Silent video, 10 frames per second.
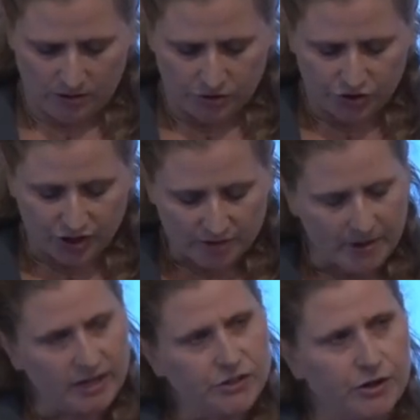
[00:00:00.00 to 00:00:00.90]
She
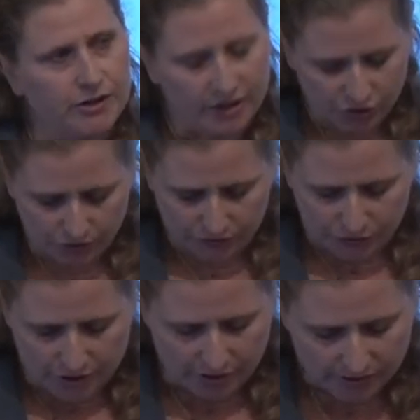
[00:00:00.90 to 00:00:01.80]
committed to an initial
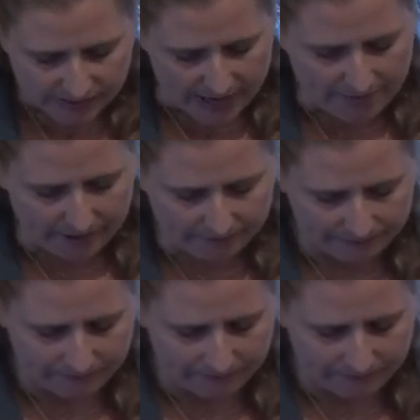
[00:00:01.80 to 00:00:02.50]
two-year assignment,